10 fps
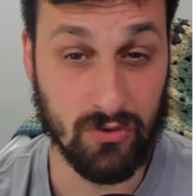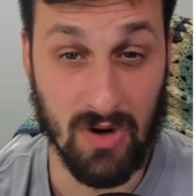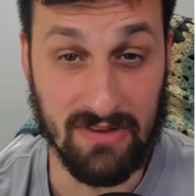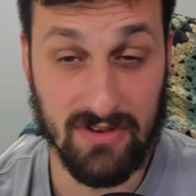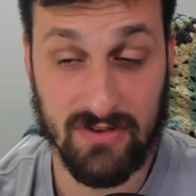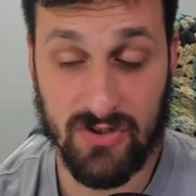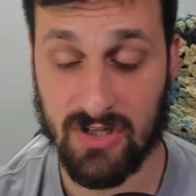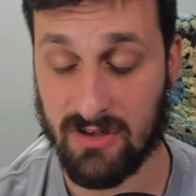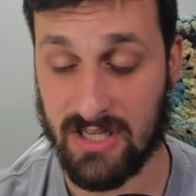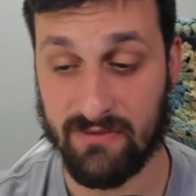great this
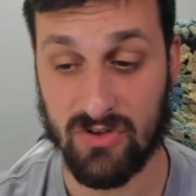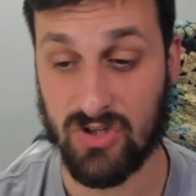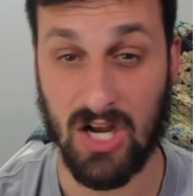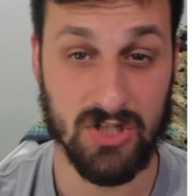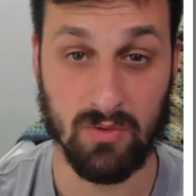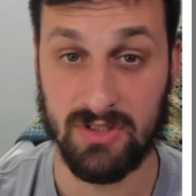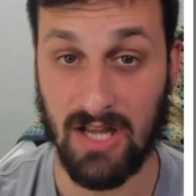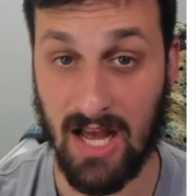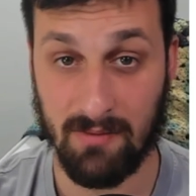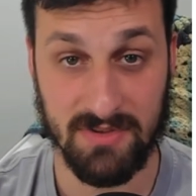year. Even Joshua
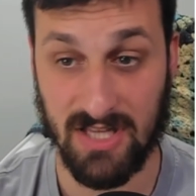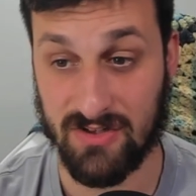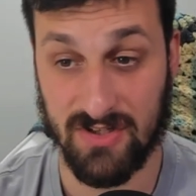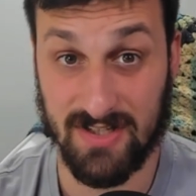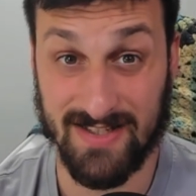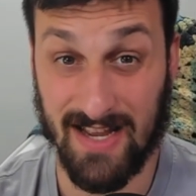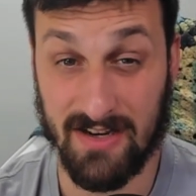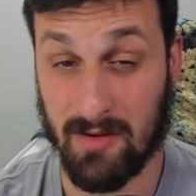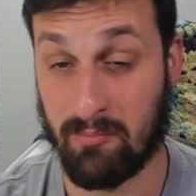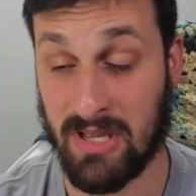Dobbs, they just
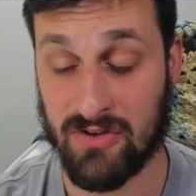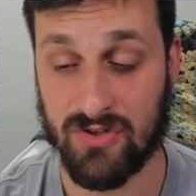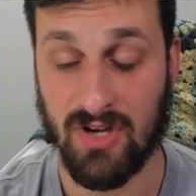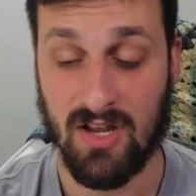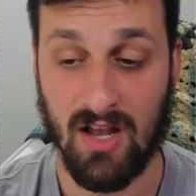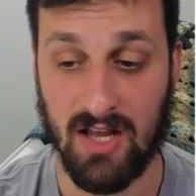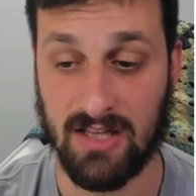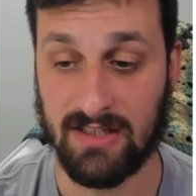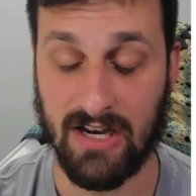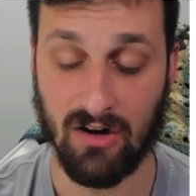decided to bench
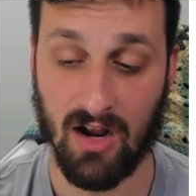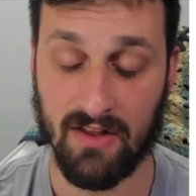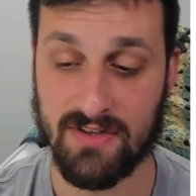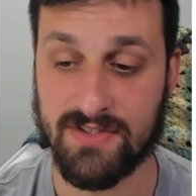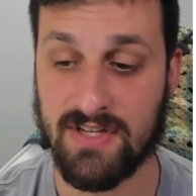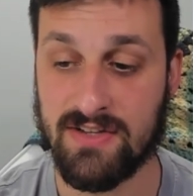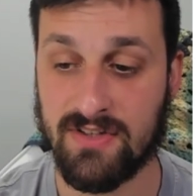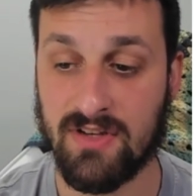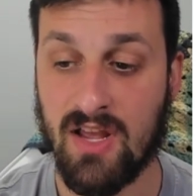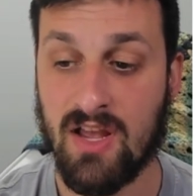uh, later on in the
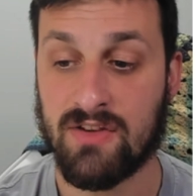season.